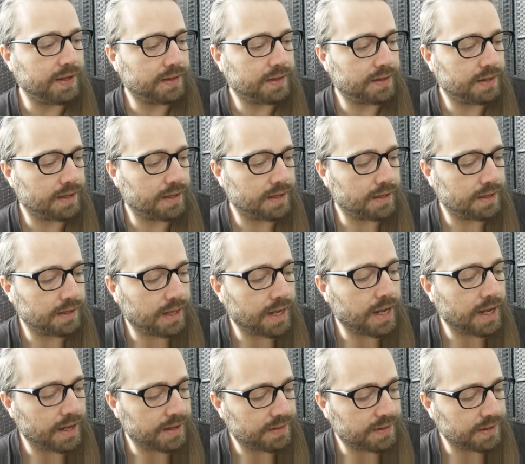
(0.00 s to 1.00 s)
think
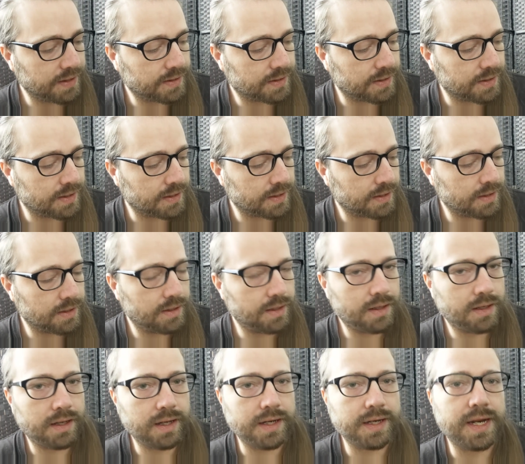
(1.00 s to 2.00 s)
the
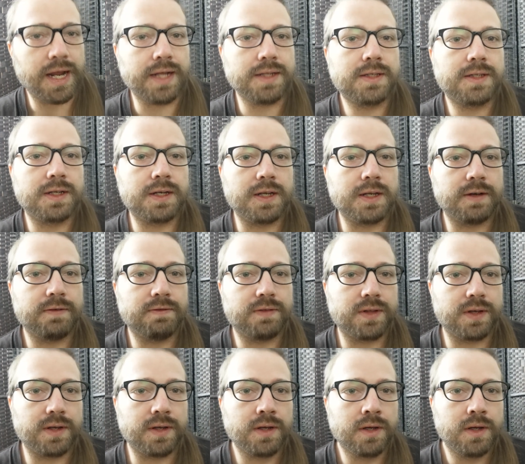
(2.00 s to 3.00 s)
intensity
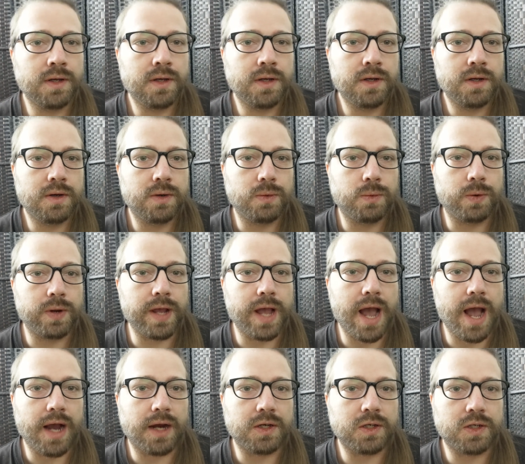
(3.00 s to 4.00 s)
of the
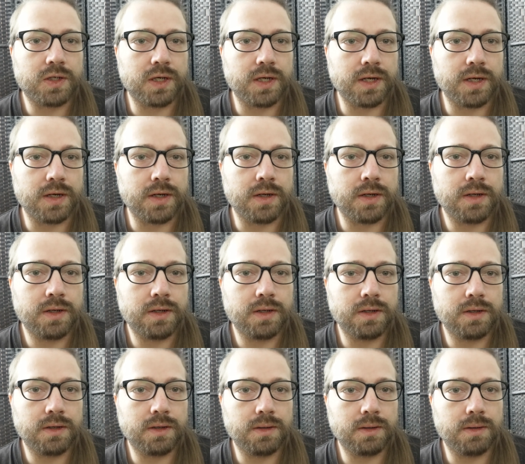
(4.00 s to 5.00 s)
reaction
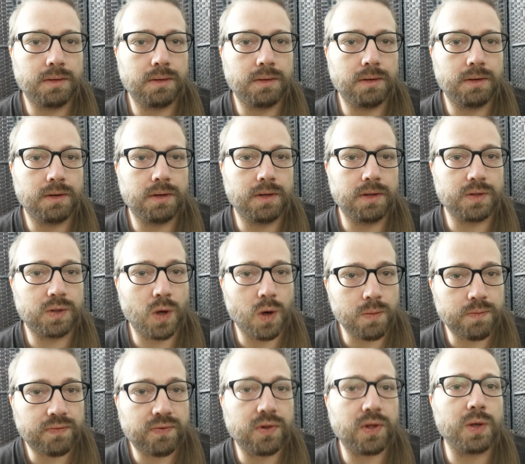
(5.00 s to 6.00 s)
is
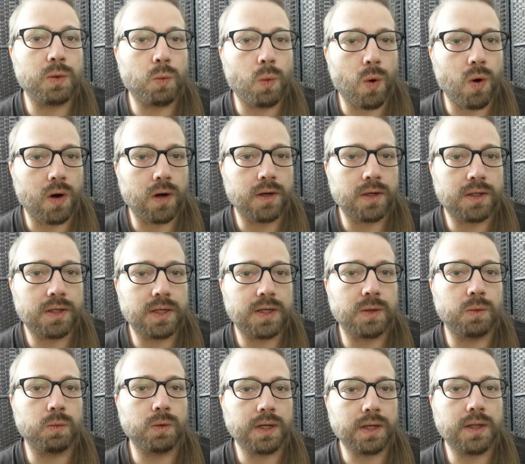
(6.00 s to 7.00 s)
hopefully warranted
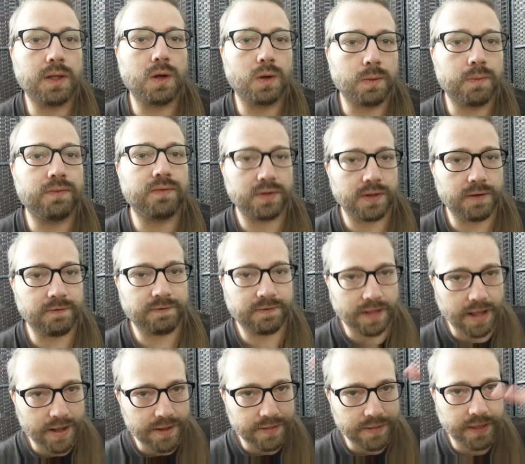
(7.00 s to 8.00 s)
and will hopefully
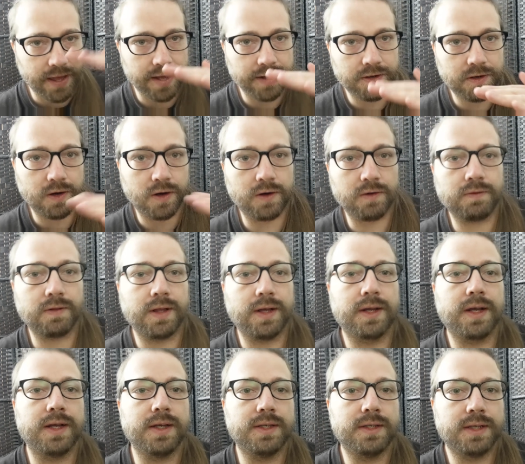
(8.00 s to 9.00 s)
flatten that curve,
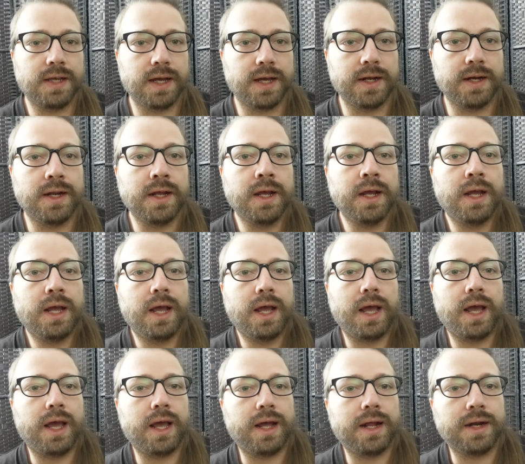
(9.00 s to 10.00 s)
like I said.
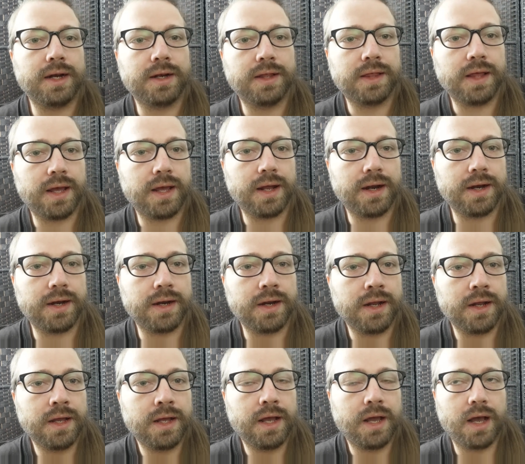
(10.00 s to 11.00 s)
And
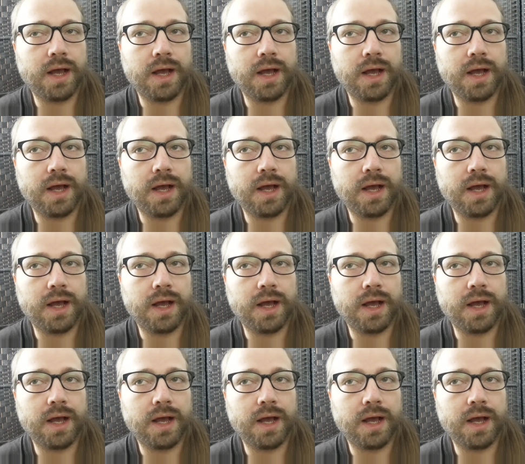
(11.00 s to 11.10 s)
then